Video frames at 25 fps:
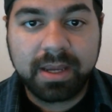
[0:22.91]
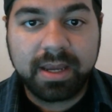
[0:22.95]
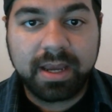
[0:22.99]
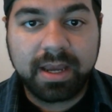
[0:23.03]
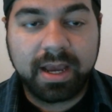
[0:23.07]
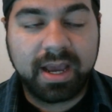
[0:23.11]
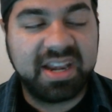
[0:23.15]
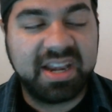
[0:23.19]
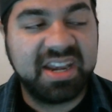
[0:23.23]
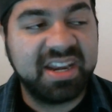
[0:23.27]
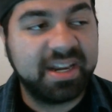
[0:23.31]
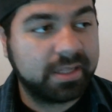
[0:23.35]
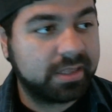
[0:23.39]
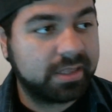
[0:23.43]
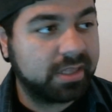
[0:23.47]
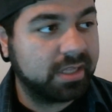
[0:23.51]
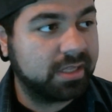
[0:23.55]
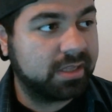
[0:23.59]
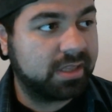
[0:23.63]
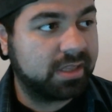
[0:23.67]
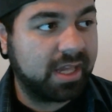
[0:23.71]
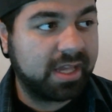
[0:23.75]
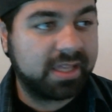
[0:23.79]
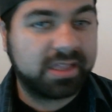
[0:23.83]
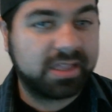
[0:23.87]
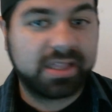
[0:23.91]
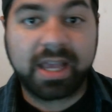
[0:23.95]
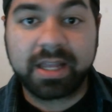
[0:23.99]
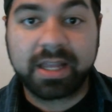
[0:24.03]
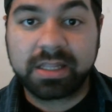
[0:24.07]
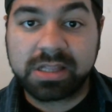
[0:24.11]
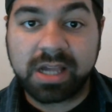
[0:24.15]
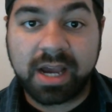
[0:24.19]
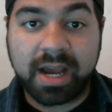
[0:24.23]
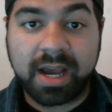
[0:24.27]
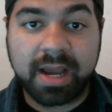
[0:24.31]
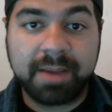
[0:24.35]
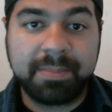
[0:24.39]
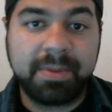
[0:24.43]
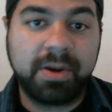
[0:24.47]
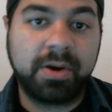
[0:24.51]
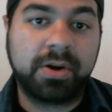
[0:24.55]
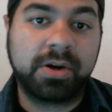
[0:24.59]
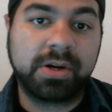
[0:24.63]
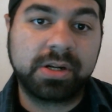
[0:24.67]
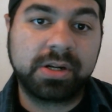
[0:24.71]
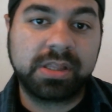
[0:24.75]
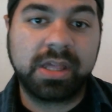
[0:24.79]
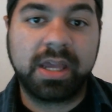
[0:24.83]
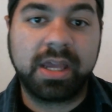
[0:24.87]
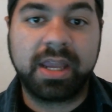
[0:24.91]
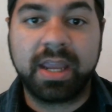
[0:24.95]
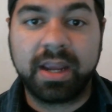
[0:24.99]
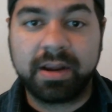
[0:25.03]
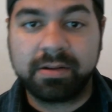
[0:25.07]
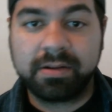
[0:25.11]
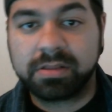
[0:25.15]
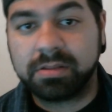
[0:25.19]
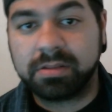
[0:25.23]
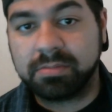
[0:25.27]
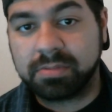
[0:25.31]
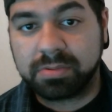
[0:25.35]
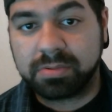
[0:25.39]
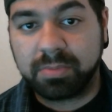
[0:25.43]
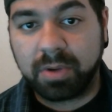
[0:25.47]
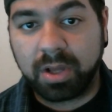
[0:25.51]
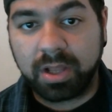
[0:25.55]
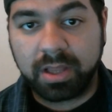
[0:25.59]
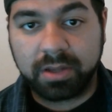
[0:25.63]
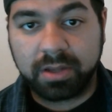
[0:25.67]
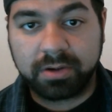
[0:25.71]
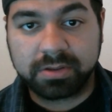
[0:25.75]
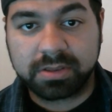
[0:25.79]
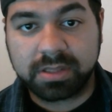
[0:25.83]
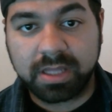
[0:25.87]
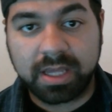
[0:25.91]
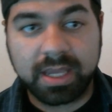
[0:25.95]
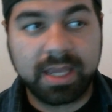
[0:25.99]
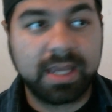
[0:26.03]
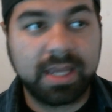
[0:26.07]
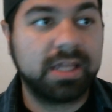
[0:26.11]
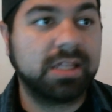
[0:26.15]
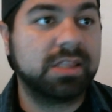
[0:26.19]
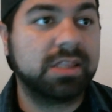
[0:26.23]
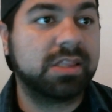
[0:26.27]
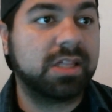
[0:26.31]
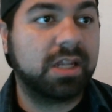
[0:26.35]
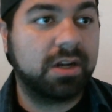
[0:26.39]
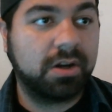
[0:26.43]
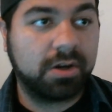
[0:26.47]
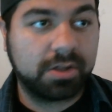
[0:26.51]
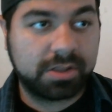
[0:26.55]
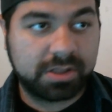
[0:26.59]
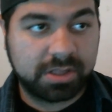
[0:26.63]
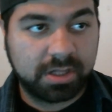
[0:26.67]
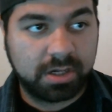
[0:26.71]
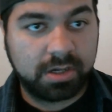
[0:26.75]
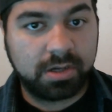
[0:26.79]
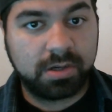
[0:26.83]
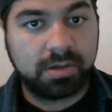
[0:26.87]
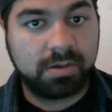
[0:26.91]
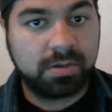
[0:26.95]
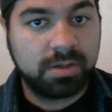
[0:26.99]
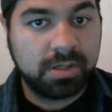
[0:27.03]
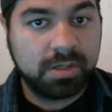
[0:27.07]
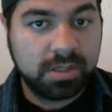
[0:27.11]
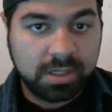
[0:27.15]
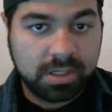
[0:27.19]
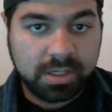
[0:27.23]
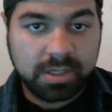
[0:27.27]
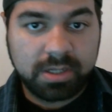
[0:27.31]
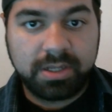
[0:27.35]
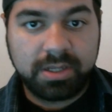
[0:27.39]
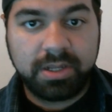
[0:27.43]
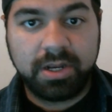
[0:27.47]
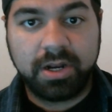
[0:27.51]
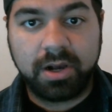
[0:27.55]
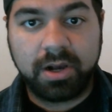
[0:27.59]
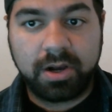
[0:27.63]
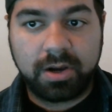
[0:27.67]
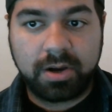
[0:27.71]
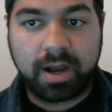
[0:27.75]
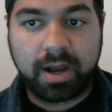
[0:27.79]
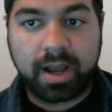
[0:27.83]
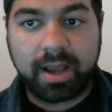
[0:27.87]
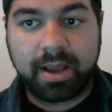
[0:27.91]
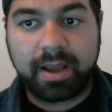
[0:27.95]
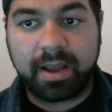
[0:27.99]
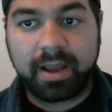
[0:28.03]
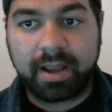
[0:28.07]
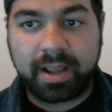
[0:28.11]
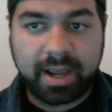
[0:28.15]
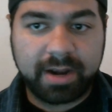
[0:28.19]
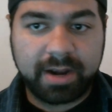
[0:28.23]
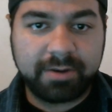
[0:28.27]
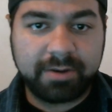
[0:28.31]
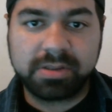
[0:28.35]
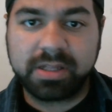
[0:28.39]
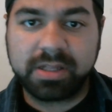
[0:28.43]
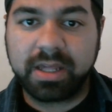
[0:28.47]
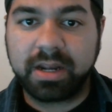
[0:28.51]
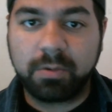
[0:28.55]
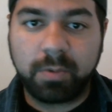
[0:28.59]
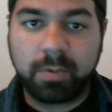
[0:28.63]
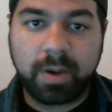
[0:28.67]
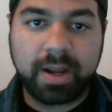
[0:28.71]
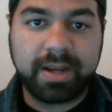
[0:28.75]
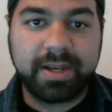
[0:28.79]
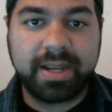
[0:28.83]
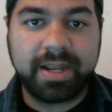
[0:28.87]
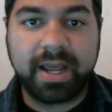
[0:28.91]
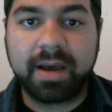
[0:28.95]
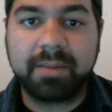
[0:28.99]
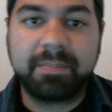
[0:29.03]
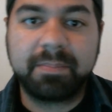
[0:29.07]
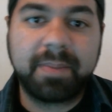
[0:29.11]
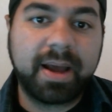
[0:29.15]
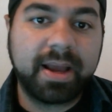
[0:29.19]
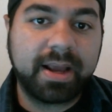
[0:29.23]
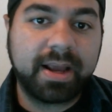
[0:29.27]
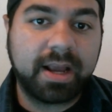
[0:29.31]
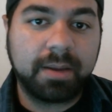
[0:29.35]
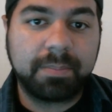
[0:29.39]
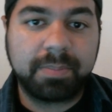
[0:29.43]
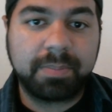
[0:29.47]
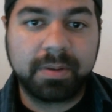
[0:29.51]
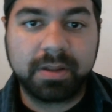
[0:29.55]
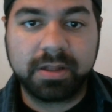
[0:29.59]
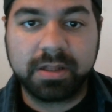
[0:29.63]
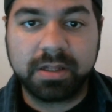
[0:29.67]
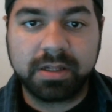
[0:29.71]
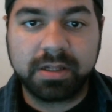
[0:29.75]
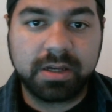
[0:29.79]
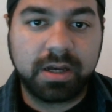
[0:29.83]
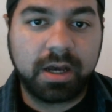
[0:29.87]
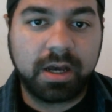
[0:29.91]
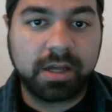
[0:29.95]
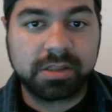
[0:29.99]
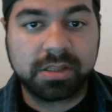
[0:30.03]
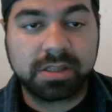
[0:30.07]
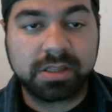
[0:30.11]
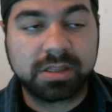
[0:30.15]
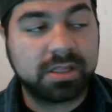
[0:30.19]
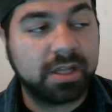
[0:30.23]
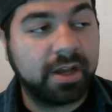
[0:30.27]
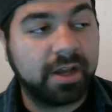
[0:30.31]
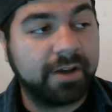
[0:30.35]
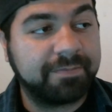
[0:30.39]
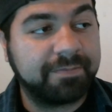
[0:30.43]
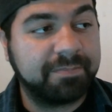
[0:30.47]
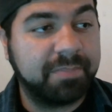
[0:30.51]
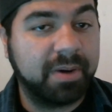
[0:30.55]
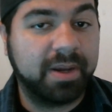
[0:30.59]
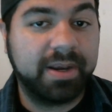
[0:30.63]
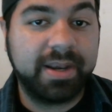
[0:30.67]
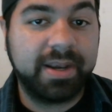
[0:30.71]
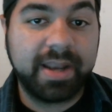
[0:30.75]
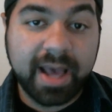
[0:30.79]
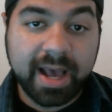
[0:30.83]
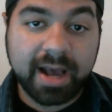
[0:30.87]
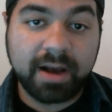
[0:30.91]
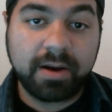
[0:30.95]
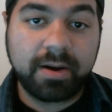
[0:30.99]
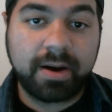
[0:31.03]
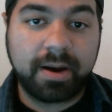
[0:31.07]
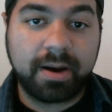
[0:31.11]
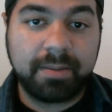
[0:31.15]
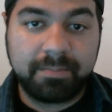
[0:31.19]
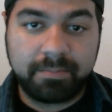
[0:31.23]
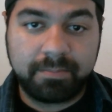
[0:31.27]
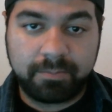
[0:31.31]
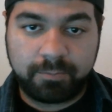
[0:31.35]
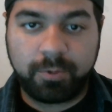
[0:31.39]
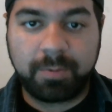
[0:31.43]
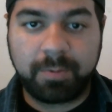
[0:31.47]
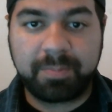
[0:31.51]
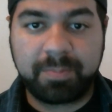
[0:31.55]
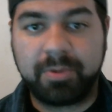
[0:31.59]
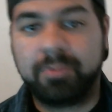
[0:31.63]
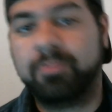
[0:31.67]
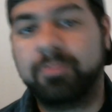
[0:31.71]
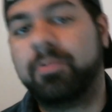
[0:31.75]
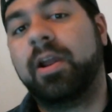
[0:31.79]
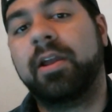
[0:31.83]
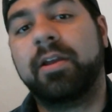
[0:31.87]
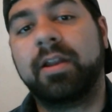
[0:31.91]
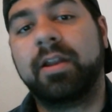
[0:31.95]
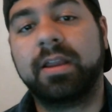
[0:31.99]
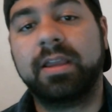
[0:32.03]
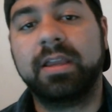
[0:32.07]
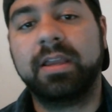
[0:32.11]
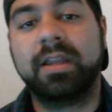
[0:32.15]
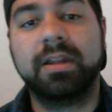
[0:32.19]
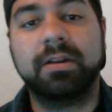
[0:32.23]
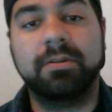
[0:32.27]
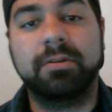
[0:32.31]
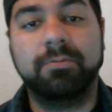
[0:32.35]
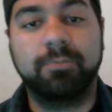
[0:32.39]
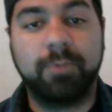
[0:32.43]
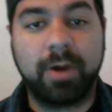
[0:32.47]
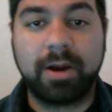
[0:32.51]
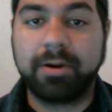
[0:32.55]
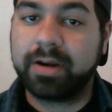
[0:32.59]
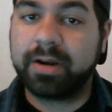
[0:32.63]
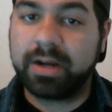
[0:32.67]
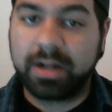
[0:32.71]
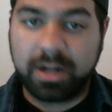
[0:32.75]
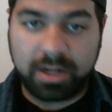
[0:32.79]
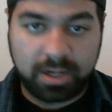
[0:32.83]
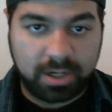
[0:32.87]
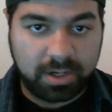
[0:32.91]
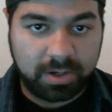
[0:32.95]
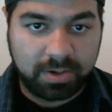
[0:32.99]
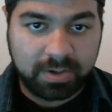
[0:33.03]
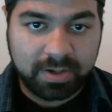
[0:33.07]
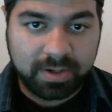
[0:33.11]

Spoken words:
I needed to take that time in order to take care of some small little things, and also, you know, I kind of was getting weighed down by a couple of other stuff, but now I'm ripping ready and raring to go.